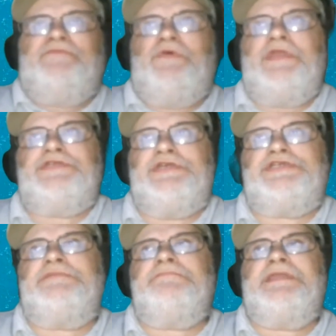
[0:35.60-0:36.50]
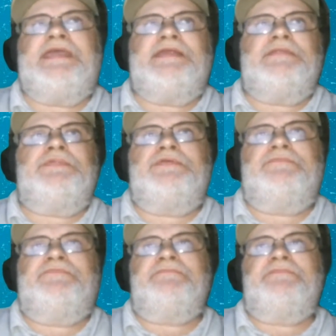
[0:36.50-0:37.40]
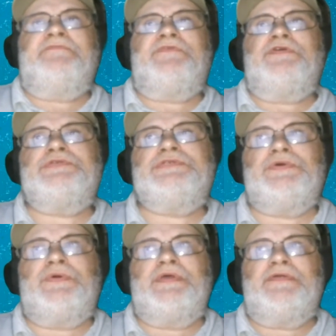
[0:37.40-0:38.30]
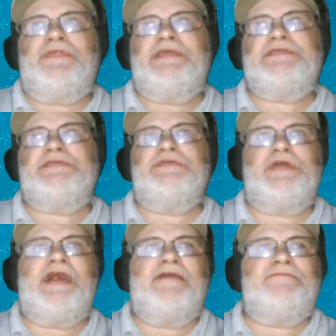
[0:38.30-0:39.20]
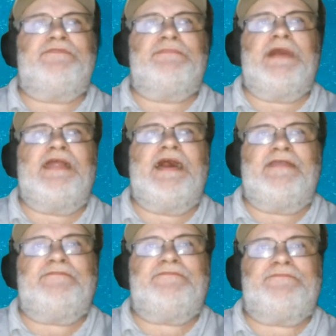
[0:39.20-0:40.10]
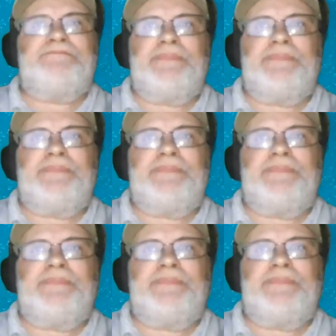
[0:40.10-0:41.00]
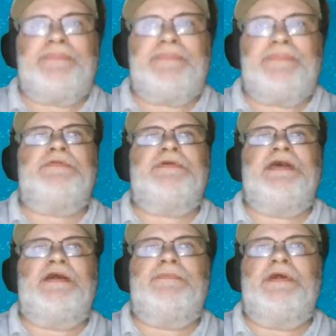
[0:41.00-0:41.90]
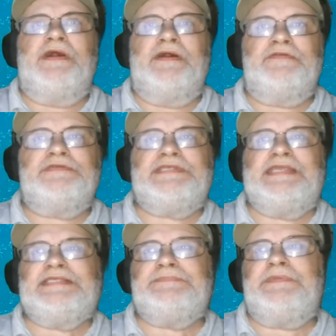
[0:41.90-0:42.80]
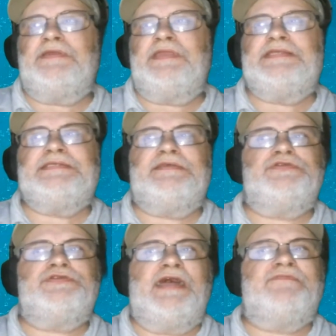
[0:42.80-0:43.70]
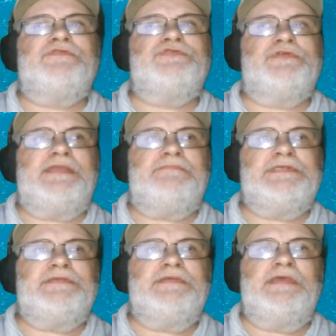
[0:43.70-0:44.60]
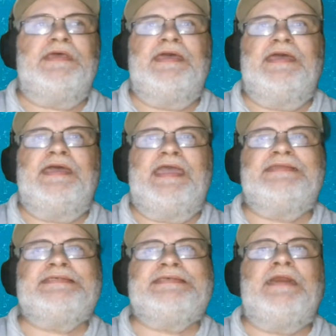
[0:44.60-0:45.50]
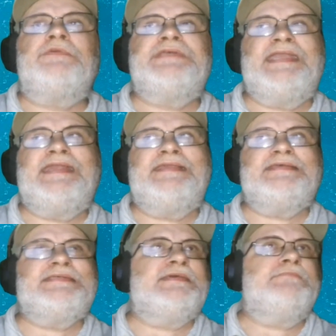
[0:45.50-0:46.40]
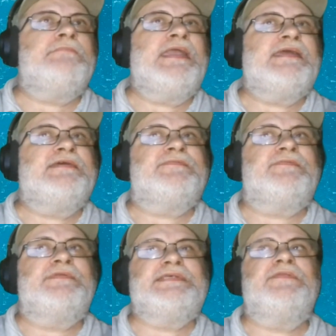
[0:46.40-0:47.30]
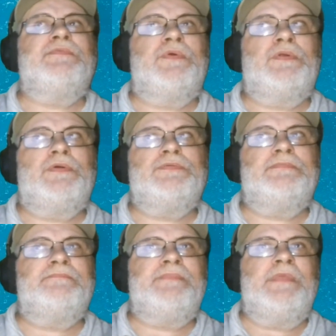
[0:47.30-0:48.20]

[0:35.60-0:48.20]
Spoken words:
Voyagician began to bloom from the fertile soil that is the drive for my life. I want to be able to help others experience their travel dreams and to simultaneously make a difference in the world,